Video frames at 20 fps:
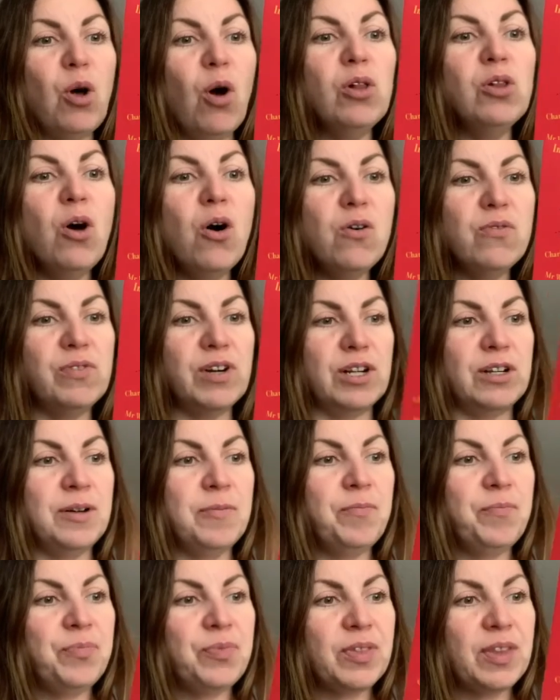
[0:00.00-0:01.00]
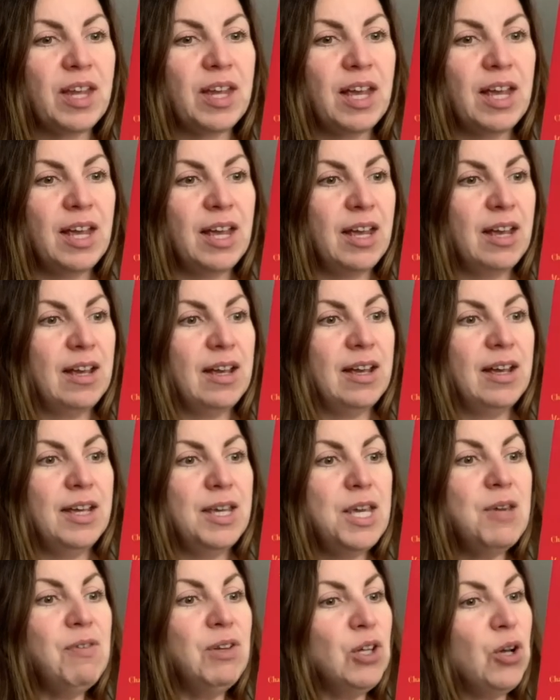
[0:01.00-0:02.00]
all over.
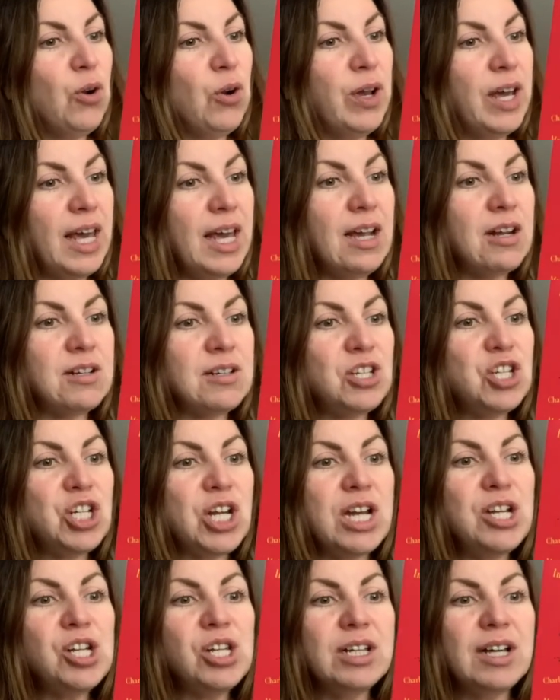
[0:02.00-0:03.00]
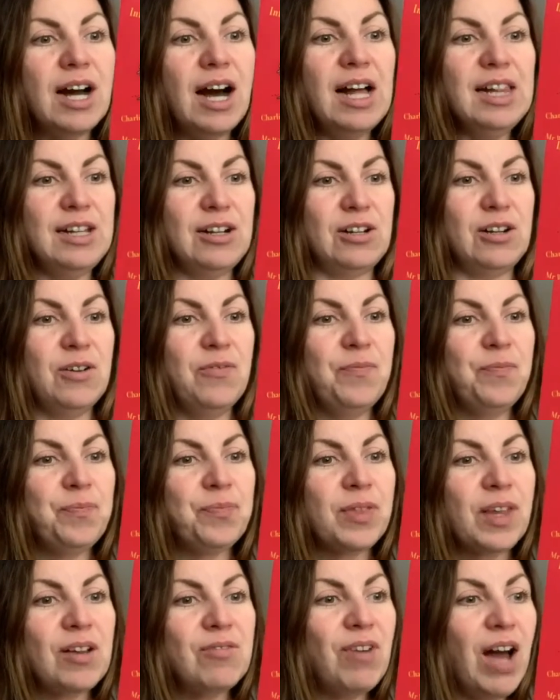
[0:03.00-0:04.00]
Even her hair is changing color.
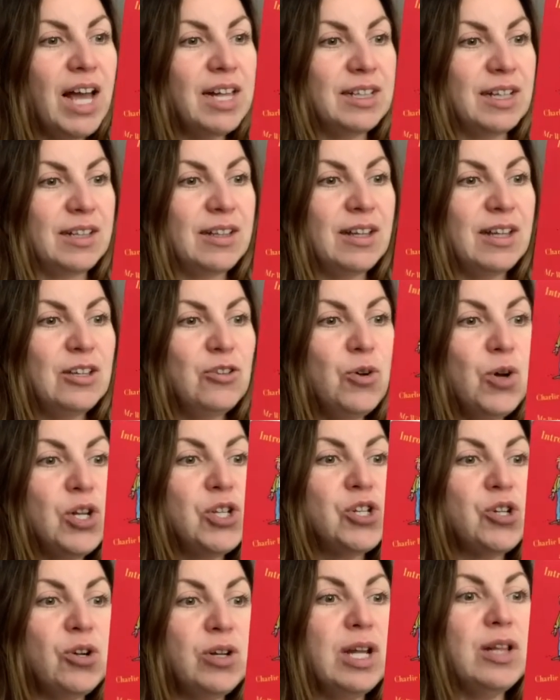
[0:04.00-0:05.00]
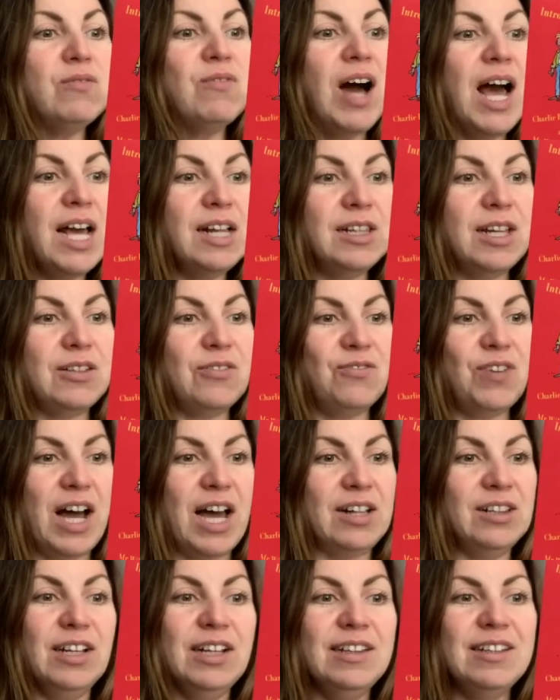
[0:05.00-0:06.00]
Violet, you are turning violet,
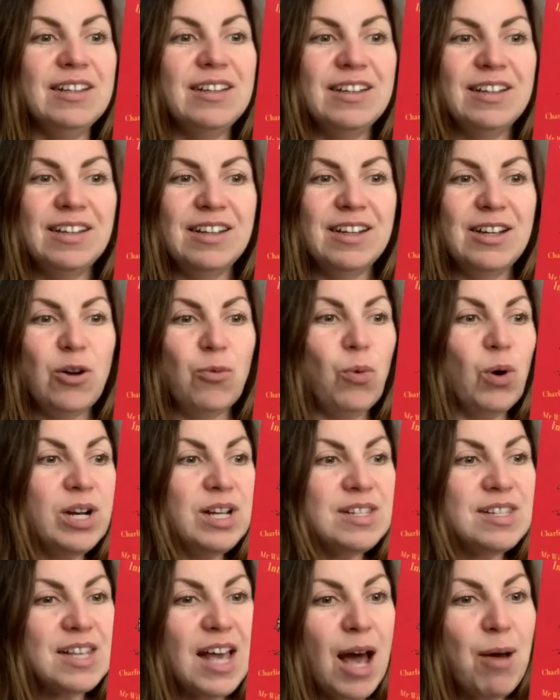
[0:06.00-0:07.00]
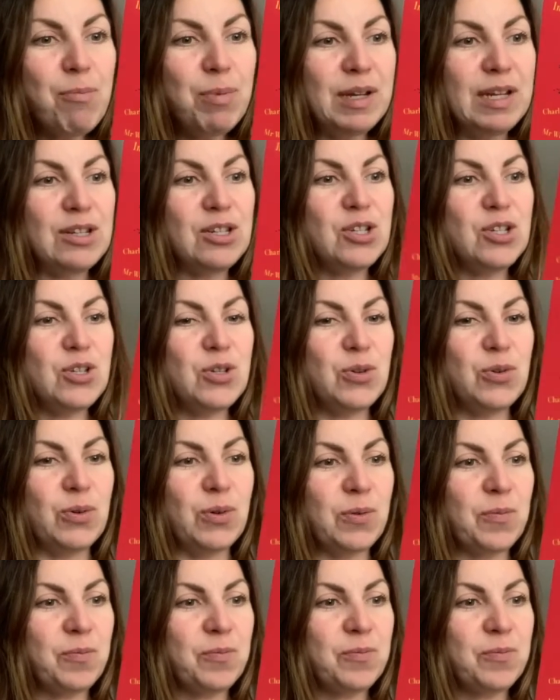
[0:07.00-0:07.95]
Violet. What is happening to you?